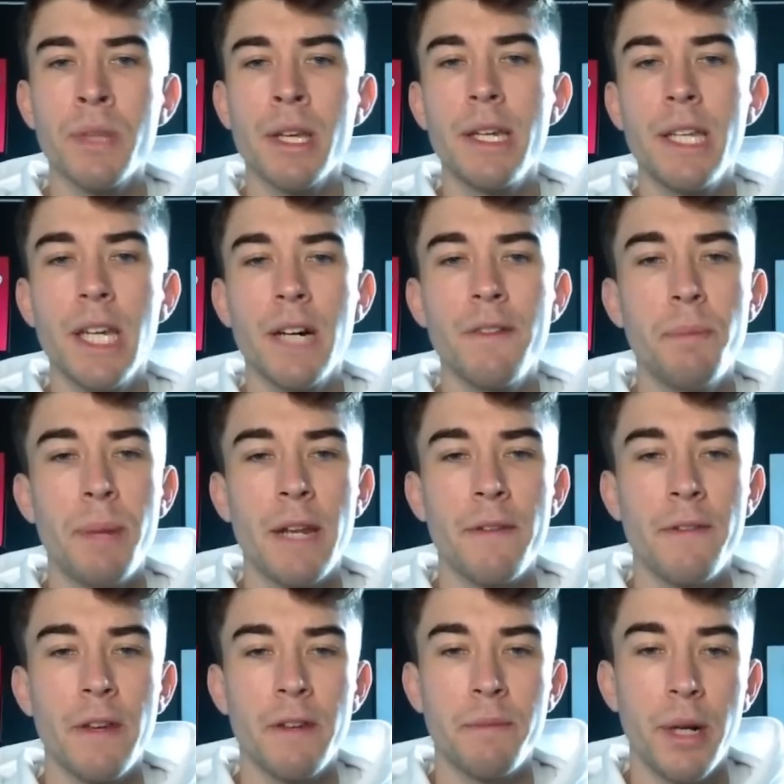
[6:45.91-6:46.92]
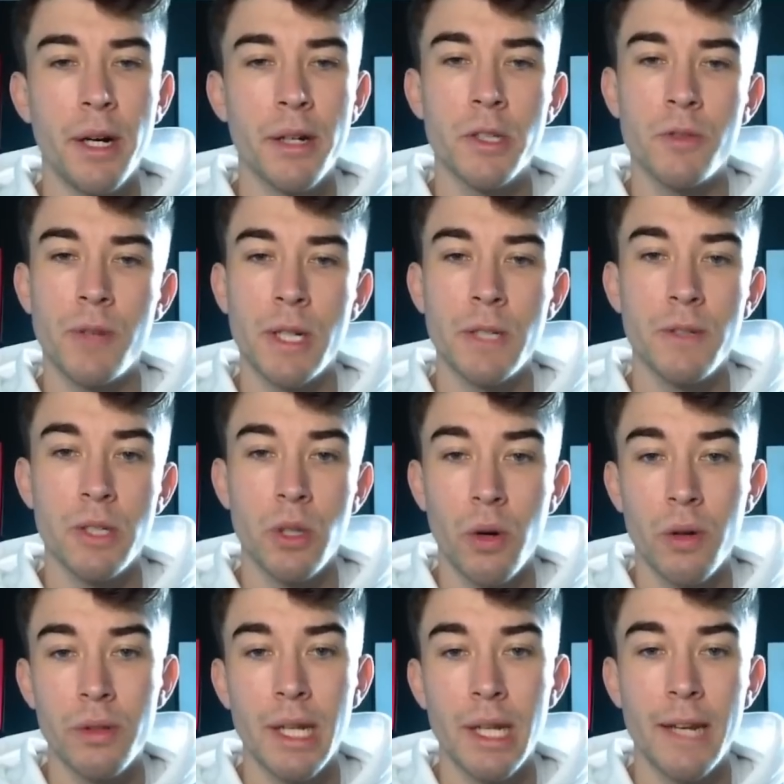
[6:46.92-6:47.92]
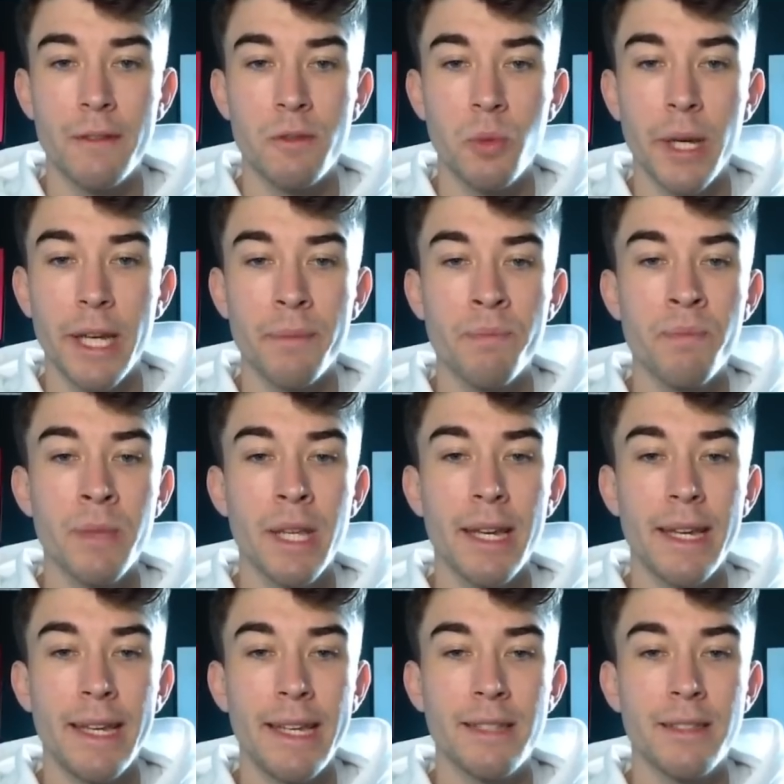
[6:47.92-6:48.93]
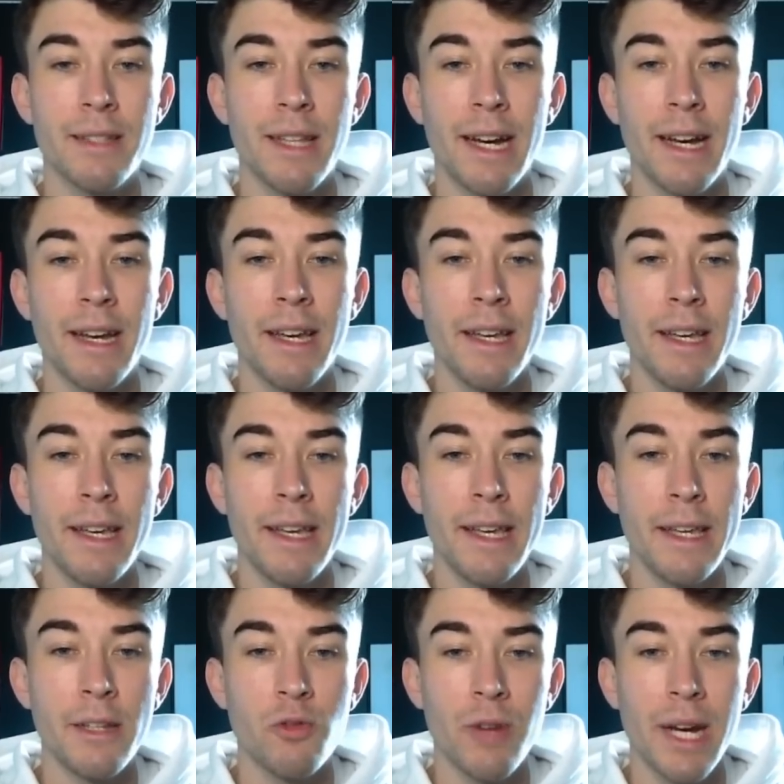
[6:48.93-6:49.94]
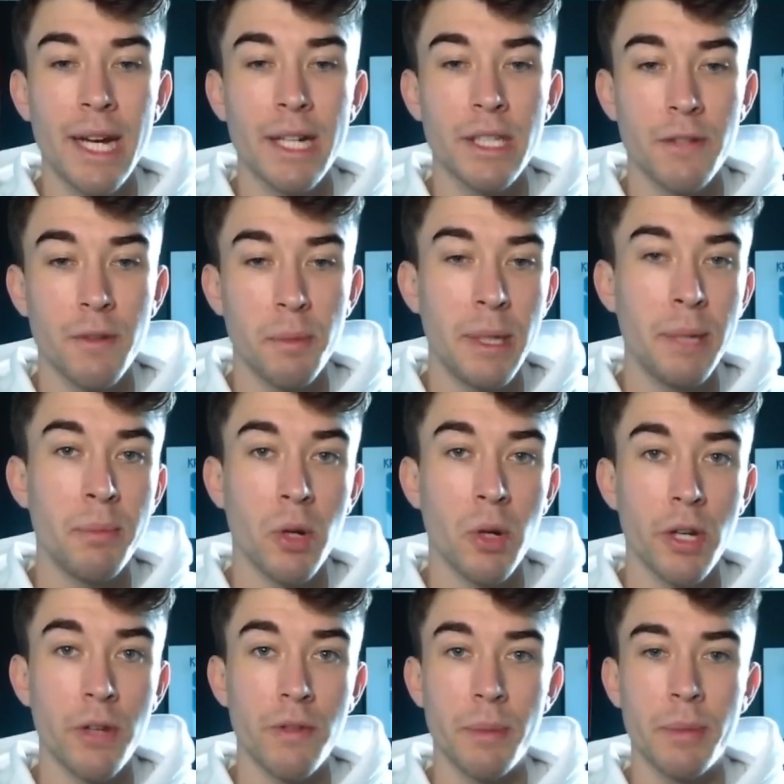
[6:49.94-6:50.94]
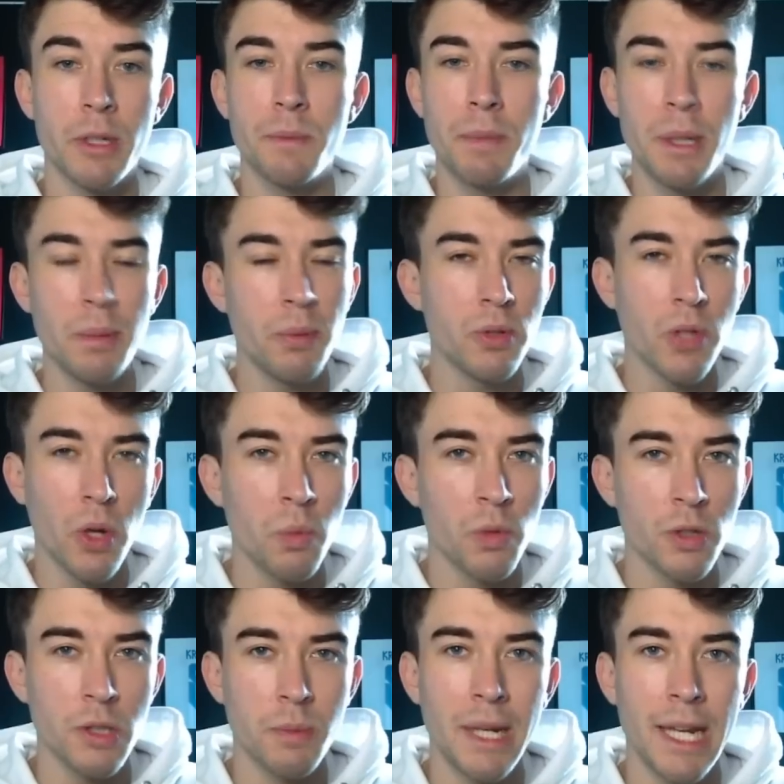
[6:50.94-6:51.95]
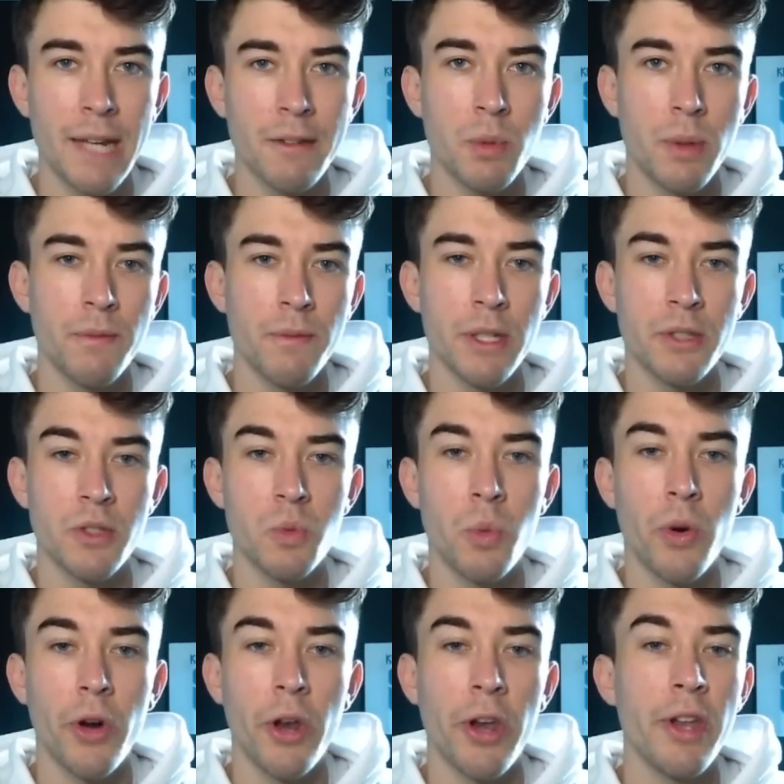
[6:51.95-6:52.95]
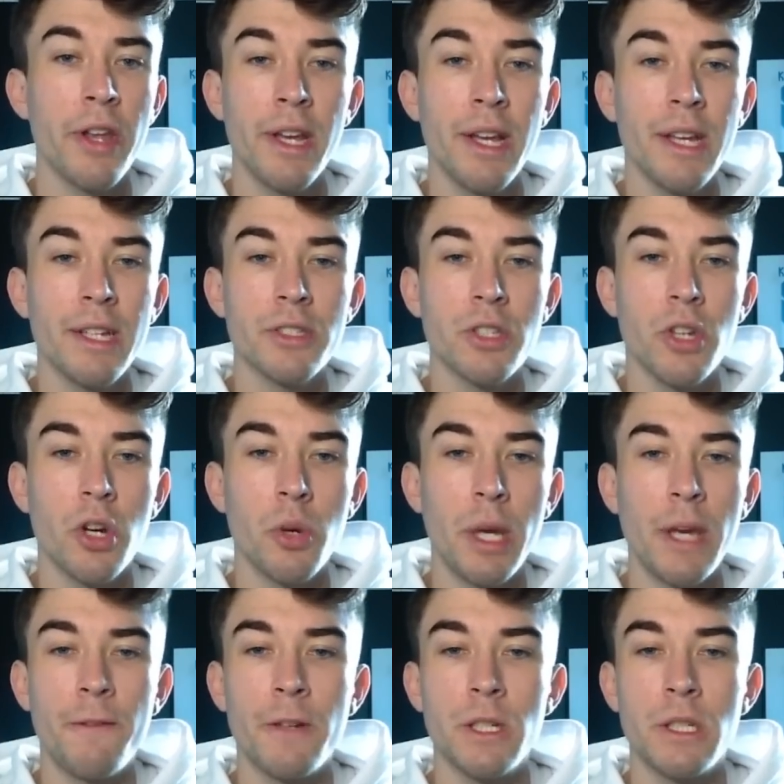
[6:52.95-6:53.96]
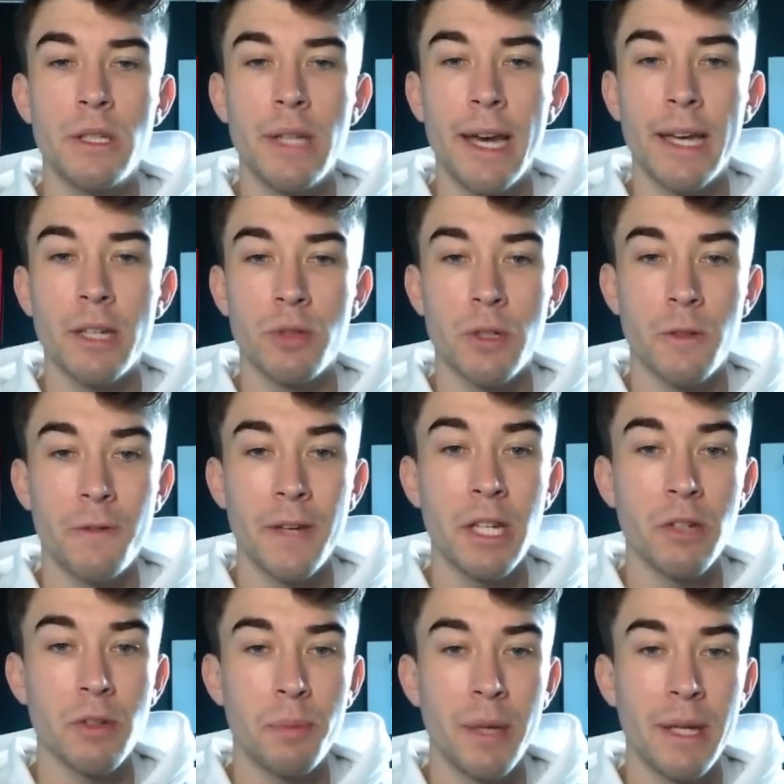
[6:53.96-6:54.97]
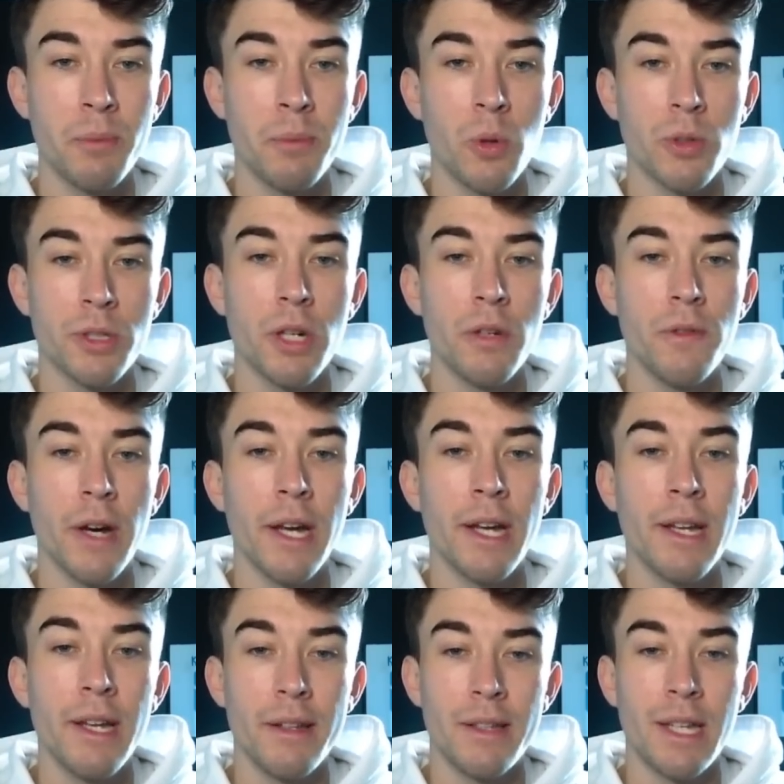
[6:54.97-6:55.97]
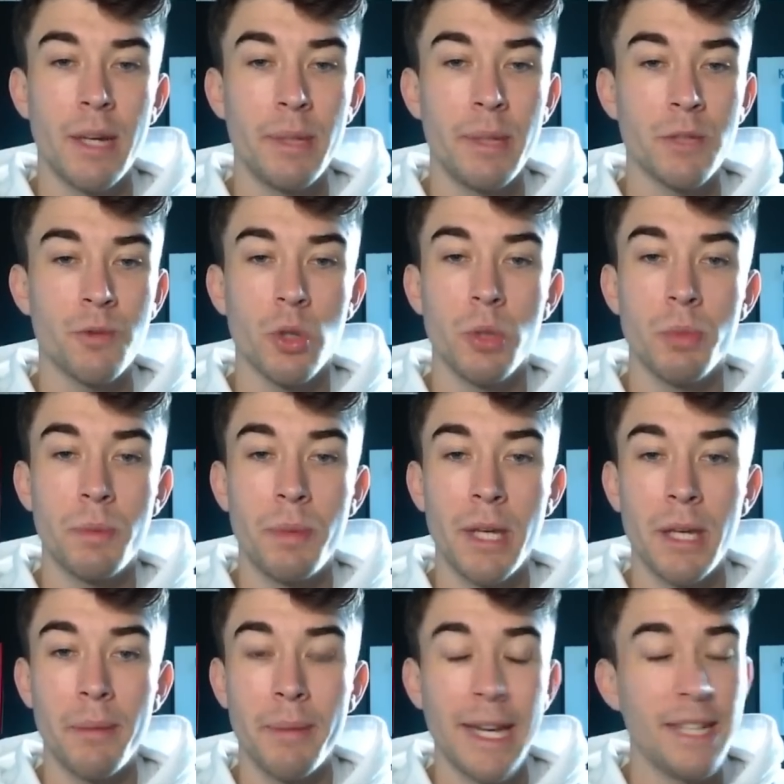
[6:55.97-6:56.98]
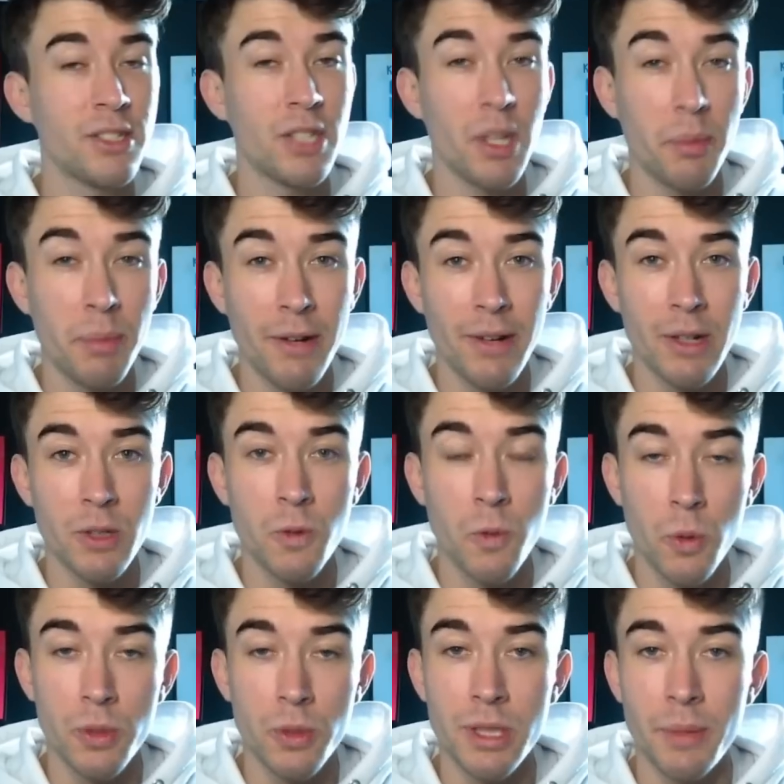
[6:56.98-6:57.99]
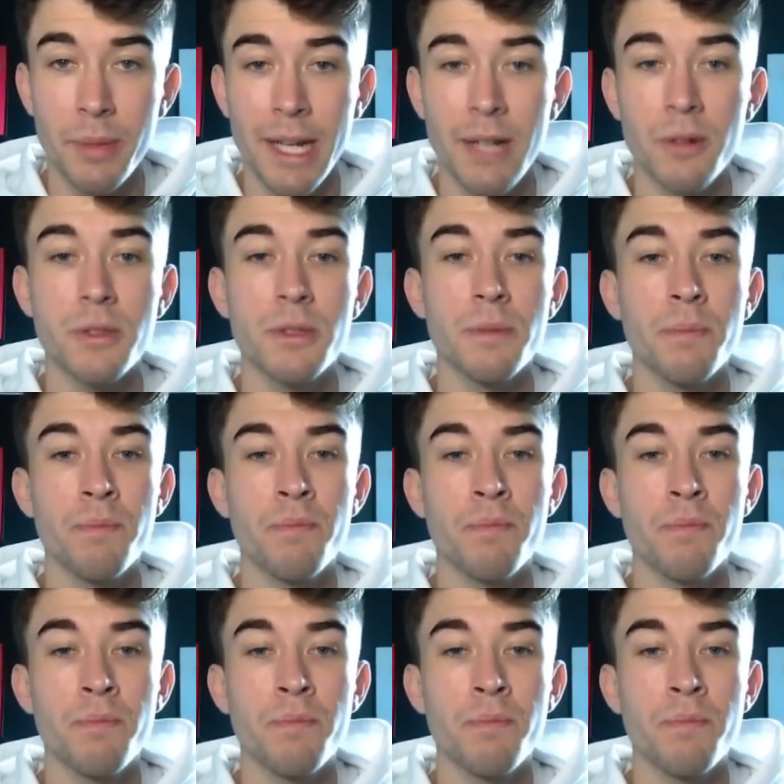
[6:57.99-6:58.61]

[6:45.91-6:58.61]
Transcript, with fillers: The other benefit of Marcus Rashford on the left wing is that it drags other people over because people don't want to be left one versus one. So if an extra defender is being brought over, that means room is being made somewhere else for someone else.